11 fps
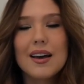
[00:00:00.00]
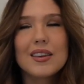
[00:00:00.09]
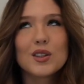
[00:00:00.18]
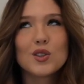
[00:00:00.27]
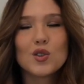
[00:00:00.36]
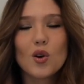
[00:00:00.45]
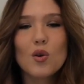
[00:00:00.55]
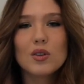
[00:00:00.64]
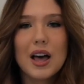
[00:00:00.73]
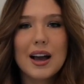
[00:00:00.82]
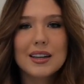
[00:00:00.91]
I think it's so
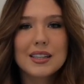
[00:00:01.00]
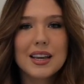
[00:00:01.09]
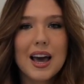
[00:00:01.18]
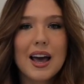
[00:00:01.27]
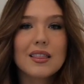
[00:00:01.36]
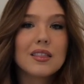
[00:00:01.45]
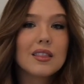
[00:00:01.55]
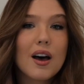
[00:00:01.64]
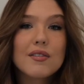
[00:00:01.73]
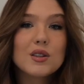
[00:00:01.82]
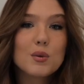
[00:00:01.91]
relaxing. I
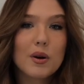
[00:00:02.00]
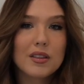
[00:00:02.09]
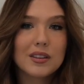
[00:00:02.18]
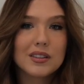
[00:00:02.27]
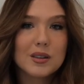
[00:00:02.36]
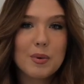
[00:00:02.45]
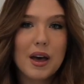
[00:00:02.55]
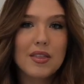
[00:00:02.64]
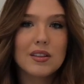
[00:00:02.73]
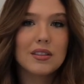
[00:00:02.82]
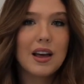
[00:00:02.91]
love to wear this to
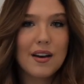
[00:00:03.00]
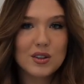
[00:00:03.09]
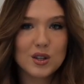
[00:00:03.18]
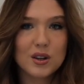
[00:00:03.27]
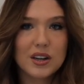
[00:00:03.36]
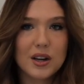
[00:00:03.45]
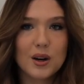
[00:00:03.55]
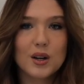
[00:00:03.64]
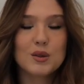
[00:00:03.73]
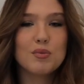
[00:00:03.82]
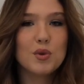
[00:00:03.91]
bed. The lavender in here
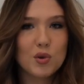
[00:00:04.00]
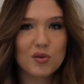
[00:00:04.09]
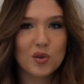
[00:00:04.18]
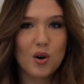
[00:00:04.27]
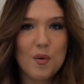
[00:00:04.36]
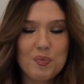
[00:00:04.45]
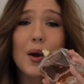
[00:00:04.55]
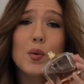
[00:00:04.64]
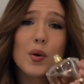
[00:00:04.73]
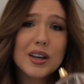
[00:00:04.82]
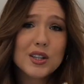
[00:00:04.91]
is beautiful. I
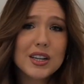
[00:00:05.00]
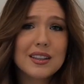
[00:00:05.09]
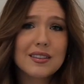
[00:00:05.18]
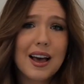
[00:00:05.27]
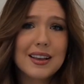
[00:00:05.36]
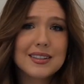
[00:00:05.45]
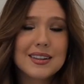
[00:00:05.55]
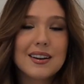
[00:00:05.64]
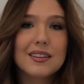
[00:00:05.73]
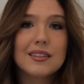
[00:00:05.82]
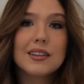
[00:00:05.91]
wish it lasted
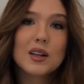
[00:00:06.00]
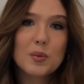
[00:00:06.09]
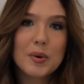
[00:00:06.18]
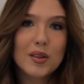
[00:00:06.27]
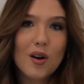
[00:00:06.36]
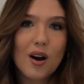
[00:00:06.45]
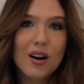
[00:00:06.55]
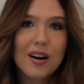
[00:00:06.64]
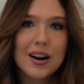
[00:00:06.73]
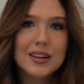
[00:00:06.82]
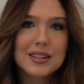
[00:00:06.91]
a little bit
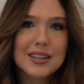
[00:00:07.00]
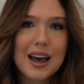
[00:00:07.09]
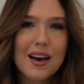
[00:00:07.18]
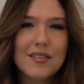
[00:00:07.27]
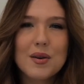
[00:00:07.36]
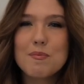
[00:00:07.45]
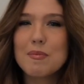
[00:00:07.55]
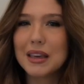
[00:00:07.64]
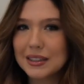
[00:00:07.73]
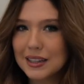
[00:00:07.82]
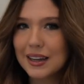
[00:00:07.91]
longer. It doesn't have
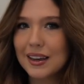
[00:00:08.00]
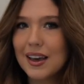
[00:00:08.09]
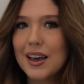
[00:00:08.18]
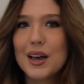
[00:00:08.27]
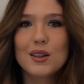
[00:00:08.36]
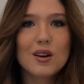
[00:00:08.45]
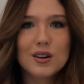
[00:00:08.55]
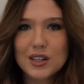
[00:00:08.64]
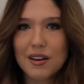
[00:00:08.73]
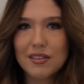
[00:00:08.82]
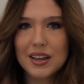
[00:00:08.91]
amazing
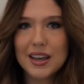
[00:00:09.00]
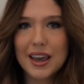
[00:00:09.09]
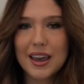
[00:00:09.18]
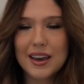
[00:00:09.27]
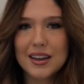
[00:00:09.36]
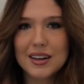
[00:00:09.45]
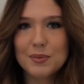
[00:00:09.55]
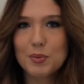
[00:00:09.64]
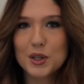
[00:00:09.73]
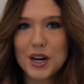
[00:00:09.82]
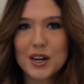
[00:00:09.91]
longevity and
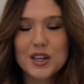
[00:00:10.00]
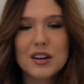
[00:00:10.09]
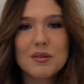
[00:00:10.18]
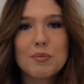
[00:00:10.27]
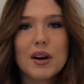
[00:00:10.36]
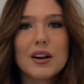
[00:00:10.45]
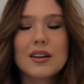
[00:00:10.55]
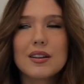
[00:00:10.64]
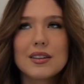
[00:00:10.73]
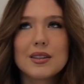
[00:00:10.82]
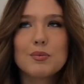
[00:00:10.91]
protection, but it
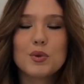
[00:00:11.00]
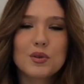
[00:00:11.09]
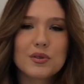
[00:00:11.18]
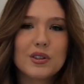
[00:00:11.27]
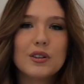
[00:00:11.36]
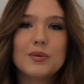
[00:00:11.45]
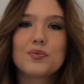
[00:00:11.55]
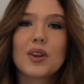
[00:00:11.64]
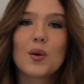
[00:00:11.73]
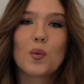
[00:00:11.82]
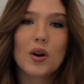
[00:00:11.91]
is
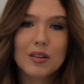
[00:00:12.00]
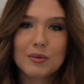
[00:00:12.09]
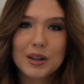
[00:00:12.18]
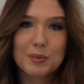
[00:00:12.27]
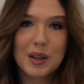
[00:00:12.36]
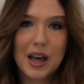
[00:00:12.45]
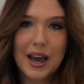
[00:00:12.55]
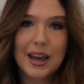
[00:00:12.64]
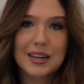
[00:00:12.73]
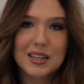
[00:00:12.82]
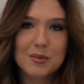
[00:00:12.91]
beautiful, worth
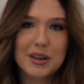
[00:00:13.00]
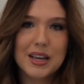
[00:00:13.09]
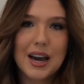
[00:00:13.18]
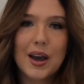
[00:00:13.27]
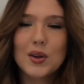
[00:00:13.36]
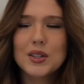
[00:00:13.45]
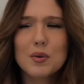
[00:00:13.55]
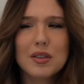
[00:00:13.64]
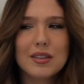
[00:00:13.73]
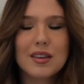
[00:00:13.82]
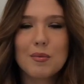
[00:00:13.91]
reapplying to me. I also
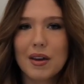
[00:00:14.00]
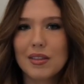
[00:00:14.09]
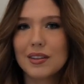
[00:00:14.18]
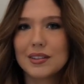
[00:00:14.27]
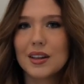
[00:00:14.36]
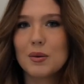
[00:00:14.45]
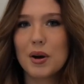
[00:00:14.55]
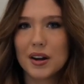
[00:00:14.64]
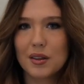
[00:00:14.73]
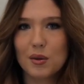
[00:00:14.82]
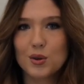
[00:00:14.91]
think they make this in a
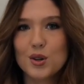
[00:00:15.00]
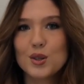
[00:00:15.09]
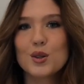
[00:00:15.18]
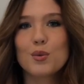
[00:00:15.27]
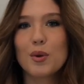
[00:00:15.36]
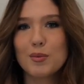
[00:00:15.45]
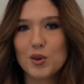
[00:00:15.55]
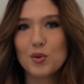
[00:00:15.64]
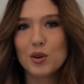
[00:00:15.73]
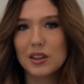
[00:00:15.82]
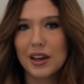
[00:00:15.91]
body lotion, so maybe you
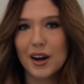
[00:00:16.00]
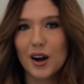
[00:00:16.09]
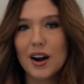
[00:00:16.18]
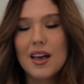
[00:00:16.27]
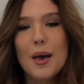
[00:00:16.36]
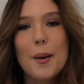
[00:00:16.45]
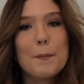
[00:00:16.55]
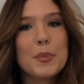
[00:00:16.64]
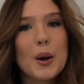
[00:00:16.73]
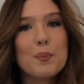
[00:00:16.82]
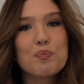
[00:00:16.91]
could layer,
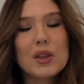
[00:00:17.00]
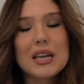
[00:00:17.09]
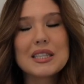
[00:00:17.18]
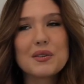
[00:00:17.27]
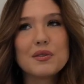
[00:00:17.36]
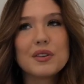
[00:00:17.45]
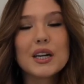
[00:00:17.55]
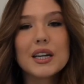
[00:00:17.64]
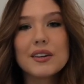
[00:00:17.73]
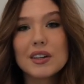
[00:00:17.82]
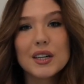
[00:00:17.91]
but it's a
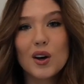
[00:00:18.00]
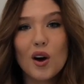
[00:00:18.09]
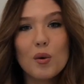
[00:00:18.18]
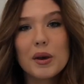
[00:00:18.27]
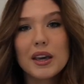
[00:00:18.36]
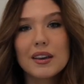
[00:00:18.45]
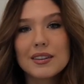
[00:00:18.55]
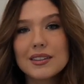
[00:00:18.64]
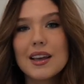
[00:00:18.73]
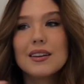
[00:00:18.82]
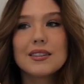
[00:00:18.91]
very, very calming
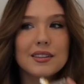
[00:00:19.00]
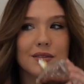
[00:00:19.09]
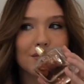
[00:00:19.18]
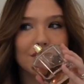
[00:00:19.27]
scent.